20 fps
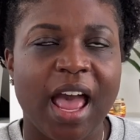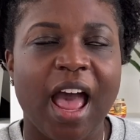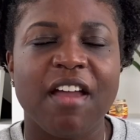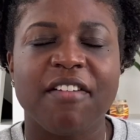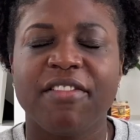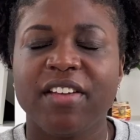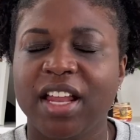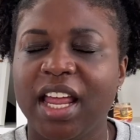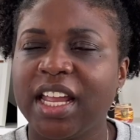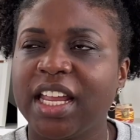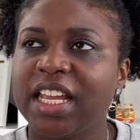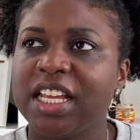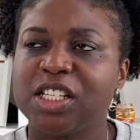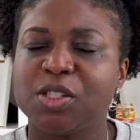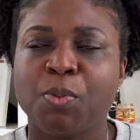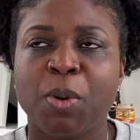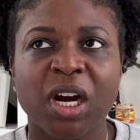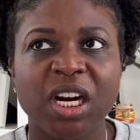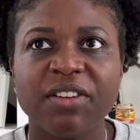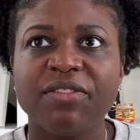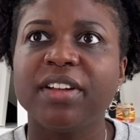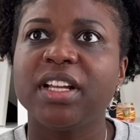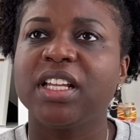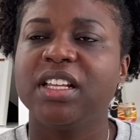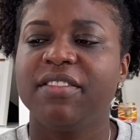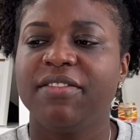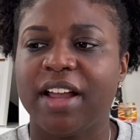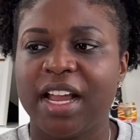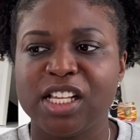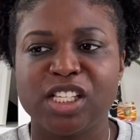I feel like it's perfectly
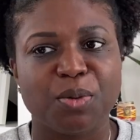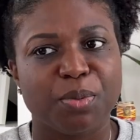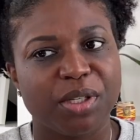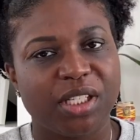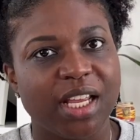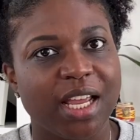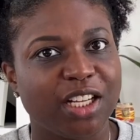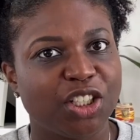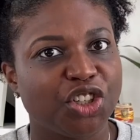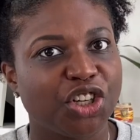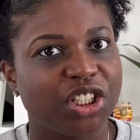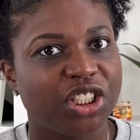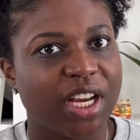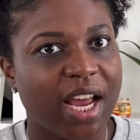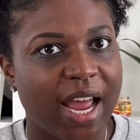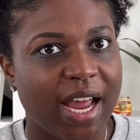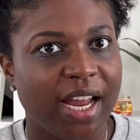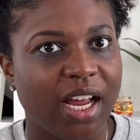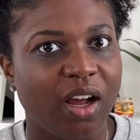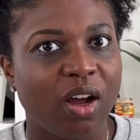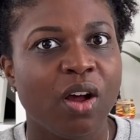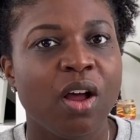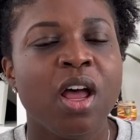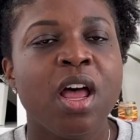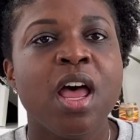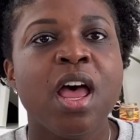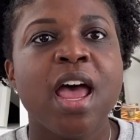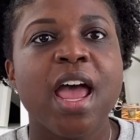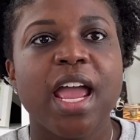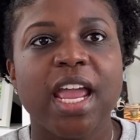fine to protect your child
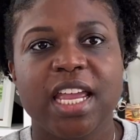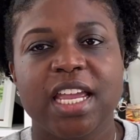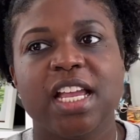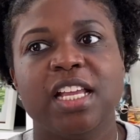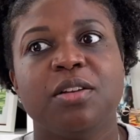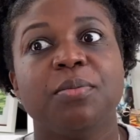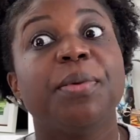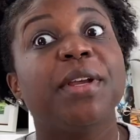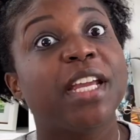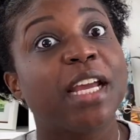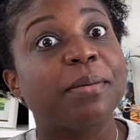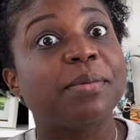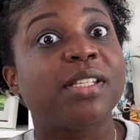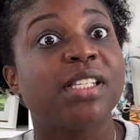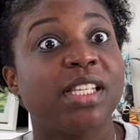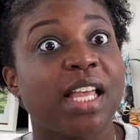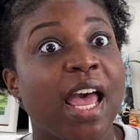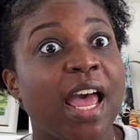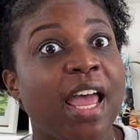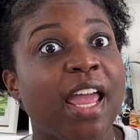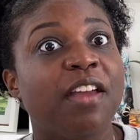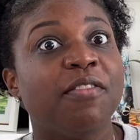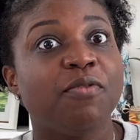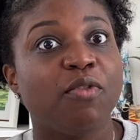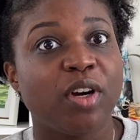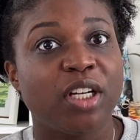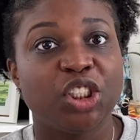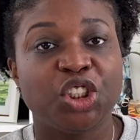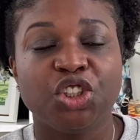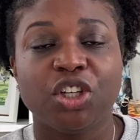and be upset and
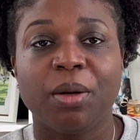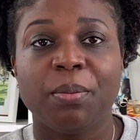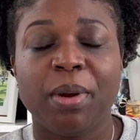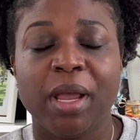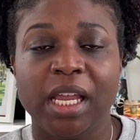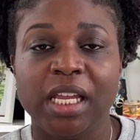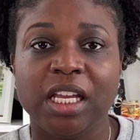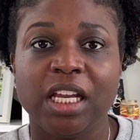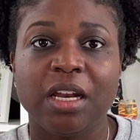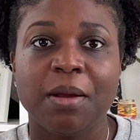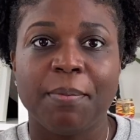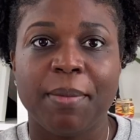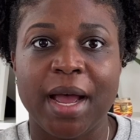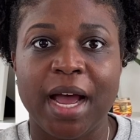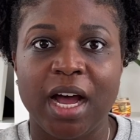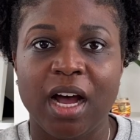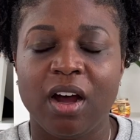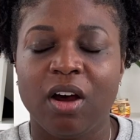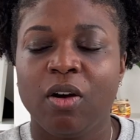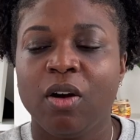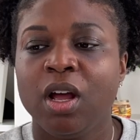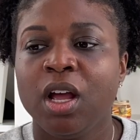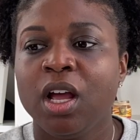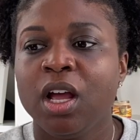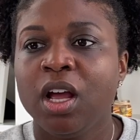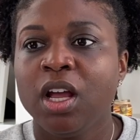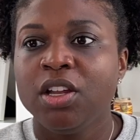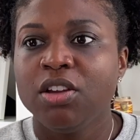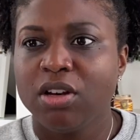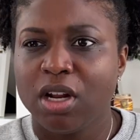voice your opinion about,
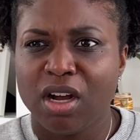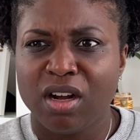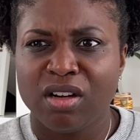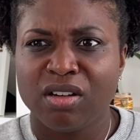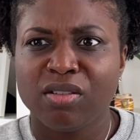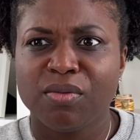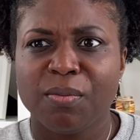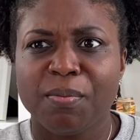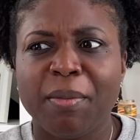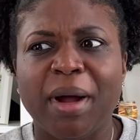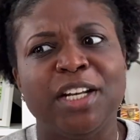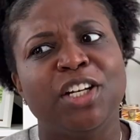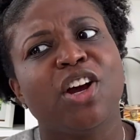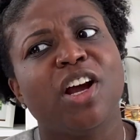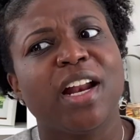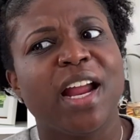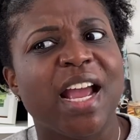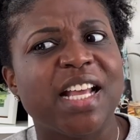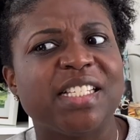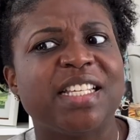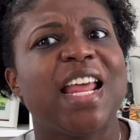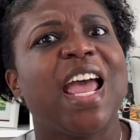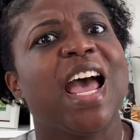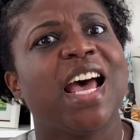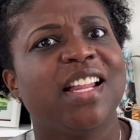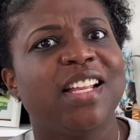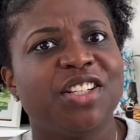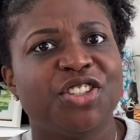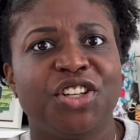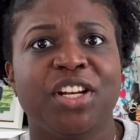you know, "My daughter has an
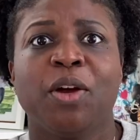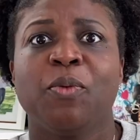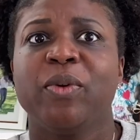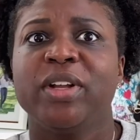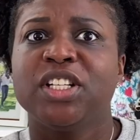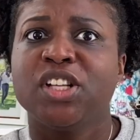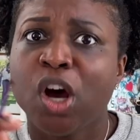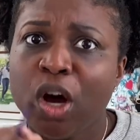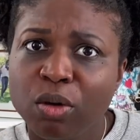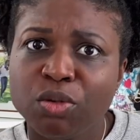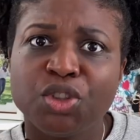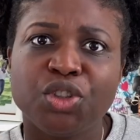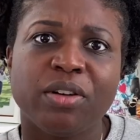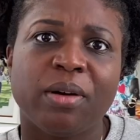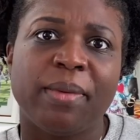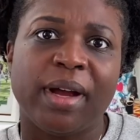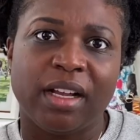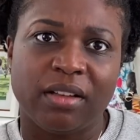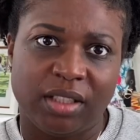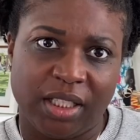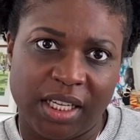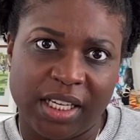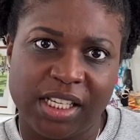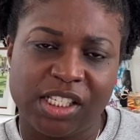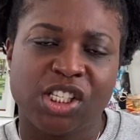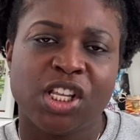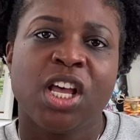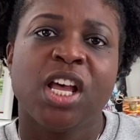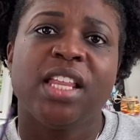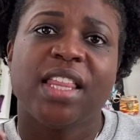allergy and we told you about
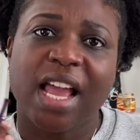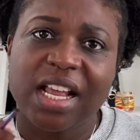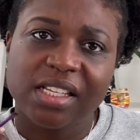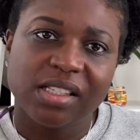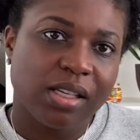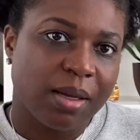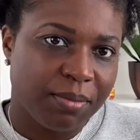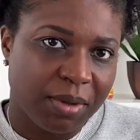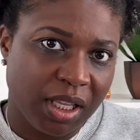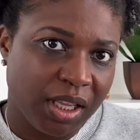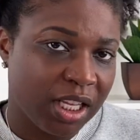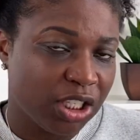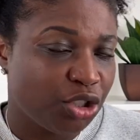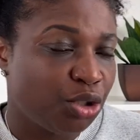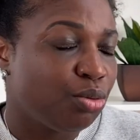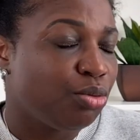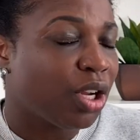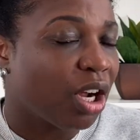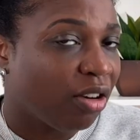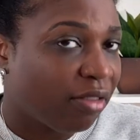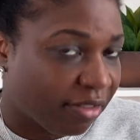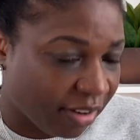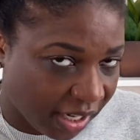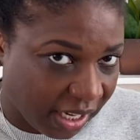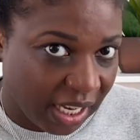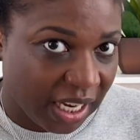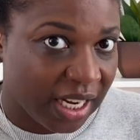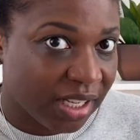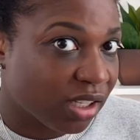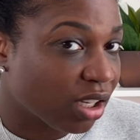this." That's something that you don't
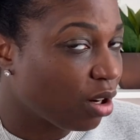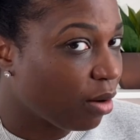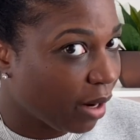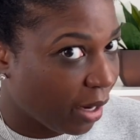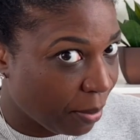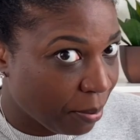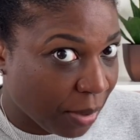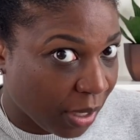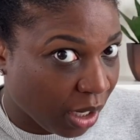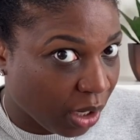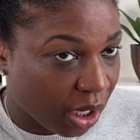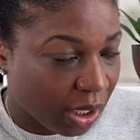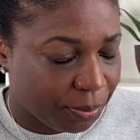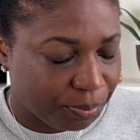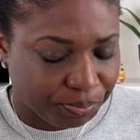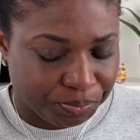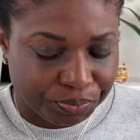forget as a grandparent.